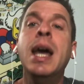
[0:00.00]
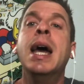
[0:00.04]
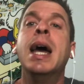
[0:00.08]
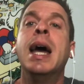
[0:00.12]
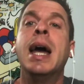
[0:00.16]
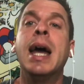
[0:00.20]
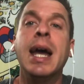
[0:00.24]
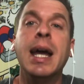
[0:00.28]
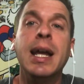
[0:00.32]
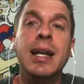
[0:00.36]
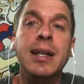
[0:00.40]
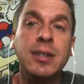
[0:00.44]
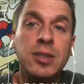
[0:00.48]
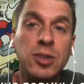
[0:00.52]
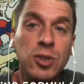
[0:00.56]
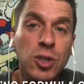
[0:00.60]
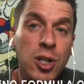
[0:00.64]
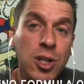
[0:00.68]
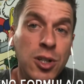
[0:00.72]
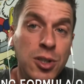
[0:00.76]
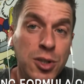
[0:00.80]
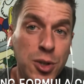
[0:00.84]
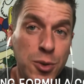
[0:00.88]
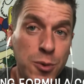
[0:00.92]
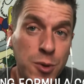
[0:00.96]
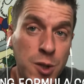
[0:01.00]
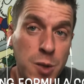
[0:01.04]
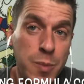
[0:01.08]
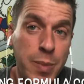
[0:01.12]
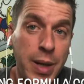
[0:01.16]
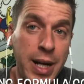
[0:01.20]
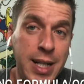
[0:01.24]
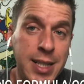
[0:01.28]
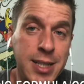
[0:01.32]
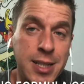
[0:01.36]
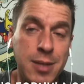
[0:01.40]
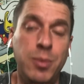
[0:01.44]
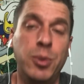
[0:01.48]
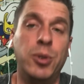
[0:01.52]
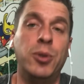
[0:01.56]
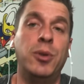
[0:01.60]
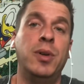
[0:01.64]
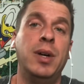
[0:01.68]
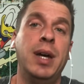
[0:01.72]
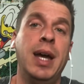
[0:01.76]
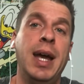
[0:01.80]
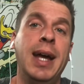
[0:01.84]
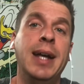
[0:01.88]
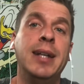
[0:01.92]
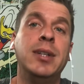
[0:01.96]
And as long as you're responsible
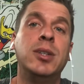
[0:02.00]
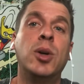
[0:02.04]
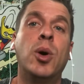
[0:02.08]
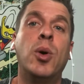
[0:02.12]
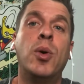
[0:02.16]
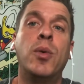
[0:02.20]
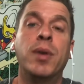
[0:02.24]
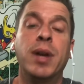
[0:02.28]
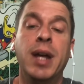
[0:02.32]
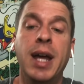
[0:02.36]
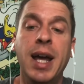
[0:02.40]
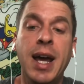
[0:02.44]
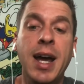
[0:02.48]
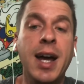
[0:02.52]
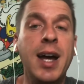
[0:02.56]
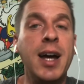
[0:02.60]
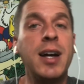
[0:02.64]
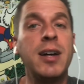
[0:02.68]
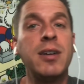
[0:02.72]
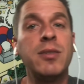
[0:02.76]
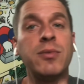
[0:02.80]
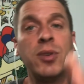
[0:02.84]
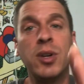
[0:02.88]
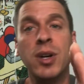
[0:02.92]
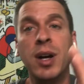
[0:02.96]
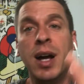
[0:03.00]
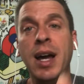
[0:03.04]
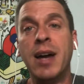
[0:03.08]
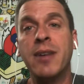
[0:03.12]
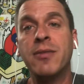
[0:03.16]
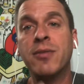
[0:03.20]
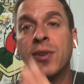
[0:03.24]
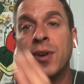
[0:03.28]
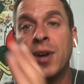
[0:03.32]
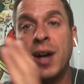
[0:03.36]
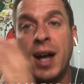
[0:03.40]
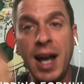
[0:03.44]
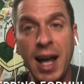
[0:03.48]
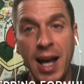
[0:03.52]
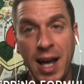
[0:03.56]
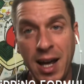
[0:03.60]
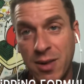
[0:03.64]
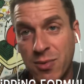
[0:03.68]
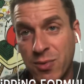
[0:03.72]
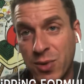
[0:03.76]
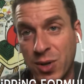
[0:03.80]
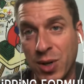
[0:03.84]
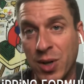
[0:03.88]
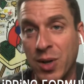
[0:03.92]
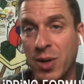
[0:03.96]
and don't ever, ever,
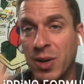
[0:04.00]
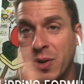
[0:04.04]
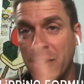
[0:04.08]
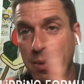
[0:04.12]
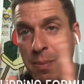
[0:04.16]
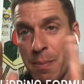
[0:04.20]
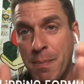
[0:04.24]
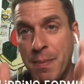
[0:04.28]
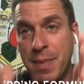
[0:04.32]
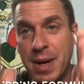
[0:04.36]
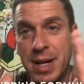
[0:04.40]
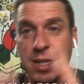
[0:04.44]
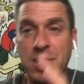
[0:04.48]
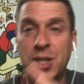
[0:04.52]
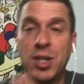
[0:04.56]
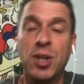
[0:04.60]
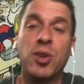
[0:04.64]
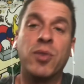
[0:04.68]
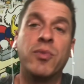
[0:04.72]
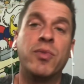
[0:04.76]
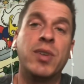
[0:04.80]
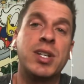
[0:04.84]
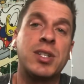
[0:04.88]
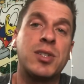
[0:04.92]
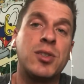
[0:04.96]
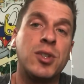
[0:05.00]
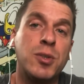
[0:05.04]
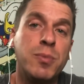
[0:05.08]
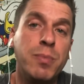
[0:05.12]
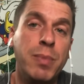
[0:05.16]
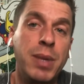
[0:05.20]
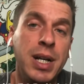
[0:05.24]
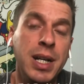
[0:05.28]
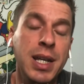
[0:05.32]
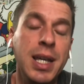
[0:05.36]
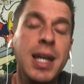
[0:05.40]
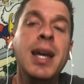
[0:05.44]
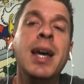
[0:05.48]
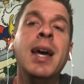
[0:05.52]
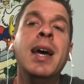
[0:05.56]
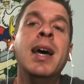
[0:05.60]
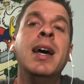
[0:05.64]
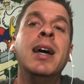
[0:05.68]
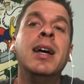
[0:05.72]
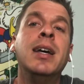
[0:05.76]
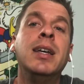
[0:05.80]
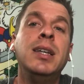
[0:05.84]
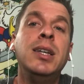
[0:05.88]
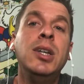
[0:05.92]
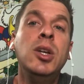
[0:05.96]
ever mess your investors' money,
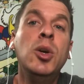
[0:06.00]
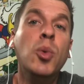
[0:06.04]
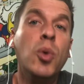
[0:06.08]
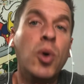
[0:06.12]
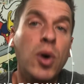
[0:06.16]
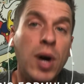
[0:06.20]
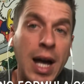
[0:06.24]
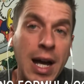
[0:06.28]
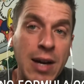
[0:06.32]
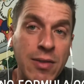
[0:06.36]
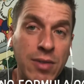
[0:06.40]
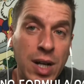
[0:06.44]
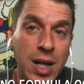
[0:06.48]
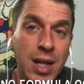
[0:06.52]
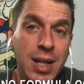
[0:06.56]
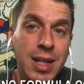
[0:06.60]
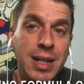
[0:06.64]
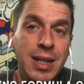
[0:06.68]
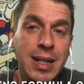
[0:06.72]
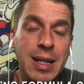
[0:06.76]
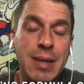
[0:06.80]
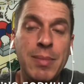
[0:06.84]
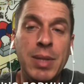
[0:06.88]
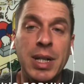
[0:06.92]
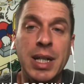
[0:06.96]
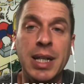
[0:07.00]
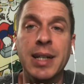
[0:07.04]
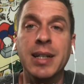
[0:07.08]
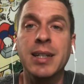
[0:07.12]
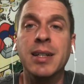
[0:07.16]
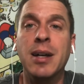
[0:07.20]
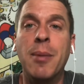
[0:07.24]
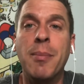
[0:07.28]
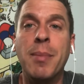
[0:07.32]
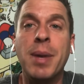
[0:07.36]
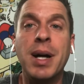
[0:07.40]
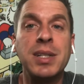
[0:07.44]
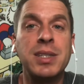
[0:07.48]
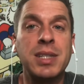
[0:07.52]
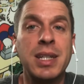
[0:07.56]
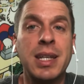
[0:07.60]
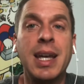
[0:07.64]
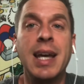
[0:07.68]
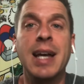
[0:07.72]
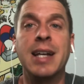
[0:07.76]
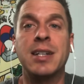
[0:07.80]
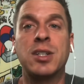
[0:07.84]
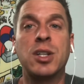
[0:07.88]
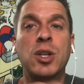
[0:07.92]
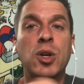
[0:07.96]
you will have unlimited amounts of cash
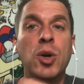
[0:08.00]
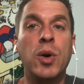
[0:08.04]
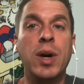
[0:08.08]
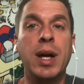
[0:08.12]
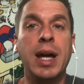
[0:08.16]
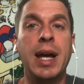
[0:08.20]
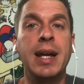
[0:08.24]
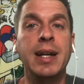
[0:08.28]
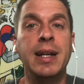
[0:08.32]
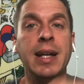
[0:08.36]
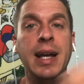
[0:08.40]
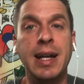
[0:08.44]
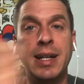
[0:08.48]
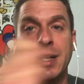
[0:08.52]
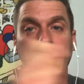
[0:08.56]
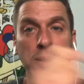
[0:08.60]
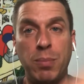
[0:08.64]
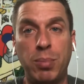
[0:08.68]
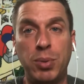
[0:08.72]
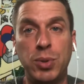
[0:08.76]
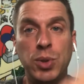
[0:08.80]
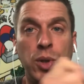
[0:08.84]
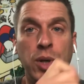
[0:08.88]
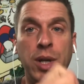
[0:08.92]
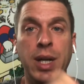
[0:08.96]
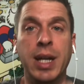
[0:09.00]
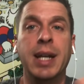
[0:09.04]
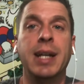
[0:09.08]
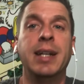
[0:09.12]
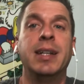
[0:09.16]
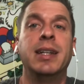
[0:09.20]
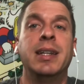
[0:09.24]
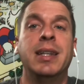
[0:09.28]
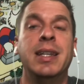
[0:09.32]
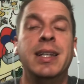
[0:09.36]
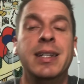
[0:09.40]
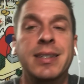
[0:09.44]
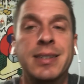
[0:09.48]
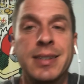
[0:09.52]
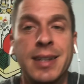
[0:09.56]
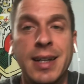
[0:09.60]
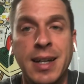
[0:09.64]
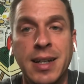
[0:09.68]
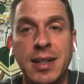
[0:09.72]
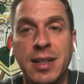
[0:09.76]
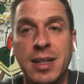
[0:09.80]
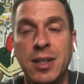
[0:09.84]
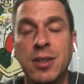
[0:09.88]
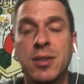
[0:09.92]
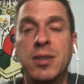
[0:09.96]
to go ahead and deploy into these land
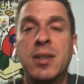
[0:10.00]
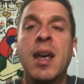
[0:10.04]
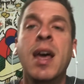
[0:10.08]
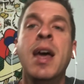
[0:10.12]
deals.